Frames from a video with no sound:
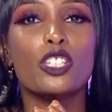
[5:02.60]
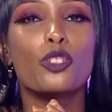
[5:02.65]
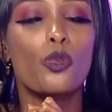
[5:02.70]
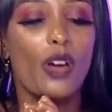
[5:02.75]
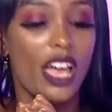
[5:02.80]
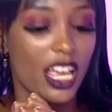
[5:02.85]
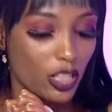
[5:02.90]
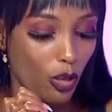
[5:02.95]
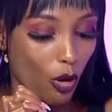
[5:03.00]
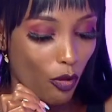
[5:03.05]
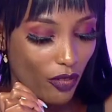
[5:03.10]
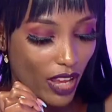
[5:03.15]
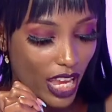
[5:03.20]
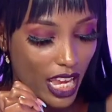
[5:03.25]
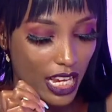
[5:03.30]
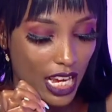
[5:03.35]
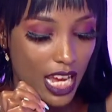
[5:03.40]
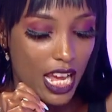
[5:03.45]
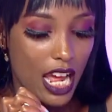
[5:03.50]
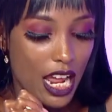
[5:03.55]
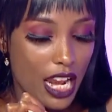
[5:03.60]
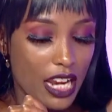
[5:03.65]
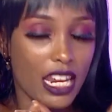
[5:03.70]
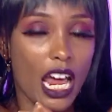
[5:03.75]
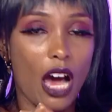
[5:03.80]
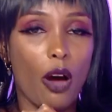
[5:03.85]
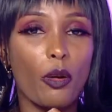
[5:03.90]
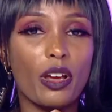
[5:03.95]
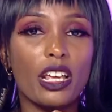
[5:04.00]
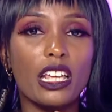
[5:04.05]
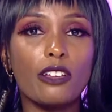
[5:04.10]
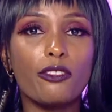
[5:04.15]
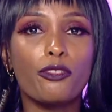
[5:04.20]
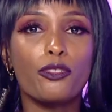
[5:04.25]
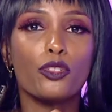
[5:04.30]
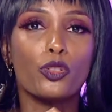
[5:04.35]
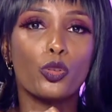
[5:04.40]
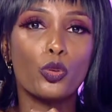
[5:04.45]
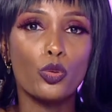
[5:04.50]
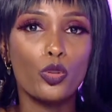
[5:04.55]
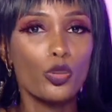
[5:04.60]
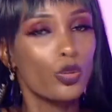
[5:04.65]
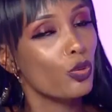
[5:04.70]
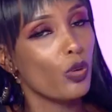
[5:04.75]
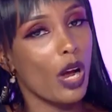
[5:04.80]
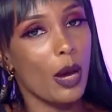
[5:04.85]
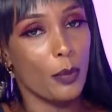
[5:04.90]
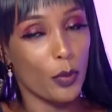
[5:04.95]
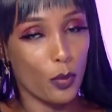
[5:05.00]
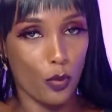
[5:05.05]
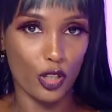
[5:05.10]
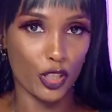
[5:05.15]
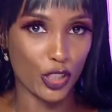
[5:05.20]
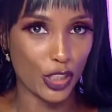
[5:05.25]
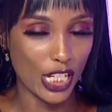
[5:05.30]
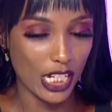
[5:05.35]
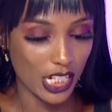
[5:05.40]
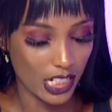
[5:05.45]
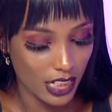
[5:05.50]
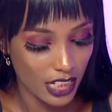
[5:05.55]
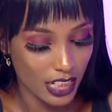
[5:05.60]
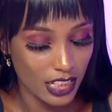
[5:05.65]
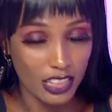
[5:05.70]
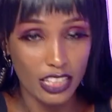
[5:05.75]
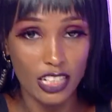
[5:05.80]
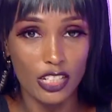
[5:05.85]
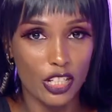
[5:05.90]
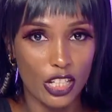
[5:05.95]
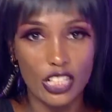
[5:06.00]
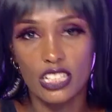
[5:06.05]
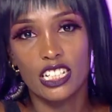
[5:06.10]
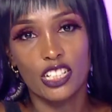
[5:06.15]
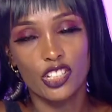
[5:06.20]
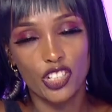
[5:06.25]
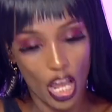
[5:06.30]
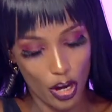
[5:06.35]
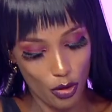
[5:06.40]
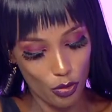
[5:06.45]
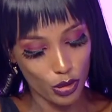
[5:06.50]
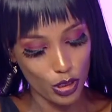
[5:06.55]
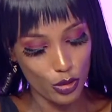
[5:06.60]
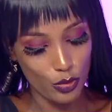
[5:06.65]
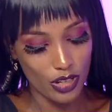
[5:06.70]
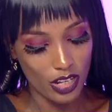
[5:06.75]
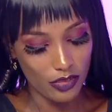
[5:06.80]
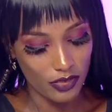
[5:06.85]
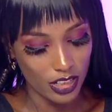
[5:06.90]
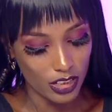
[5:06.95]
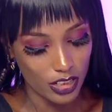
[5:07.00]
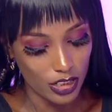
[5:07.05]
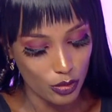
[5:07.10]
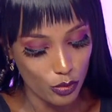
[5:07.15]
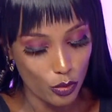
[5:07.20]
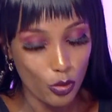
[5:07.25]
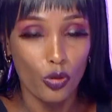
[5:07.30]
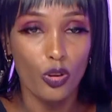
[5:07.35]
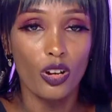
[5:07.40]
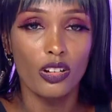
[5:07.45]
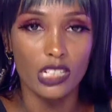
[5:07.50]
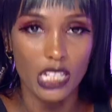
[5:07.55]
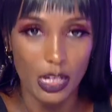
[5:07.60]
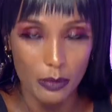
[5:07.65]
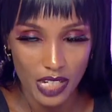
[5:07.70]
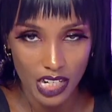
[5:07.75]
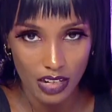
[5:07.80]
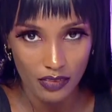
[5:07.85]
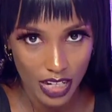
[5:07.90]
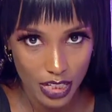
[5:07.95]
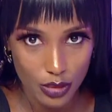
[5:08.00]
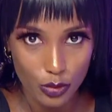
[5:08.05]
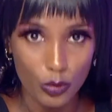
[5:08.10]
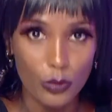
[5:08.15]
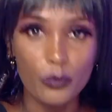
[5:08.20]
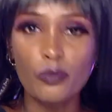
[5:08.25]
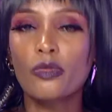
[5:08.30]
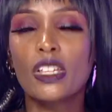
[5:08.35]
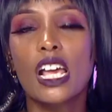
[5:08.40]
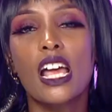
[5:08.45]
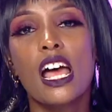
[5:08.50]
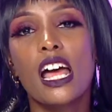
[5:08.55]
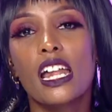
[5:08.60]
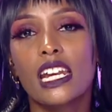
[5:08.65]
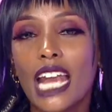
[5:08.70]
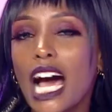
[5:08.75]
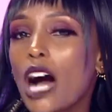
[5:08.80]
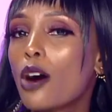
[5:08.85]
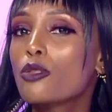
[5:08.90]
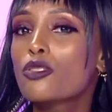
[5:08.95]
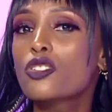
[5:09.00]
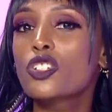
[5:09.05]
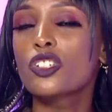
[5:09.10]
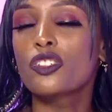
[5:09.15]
US of A. Now, if you grew up watching the Disney Channel, you definitely know Demi Lovato. Now,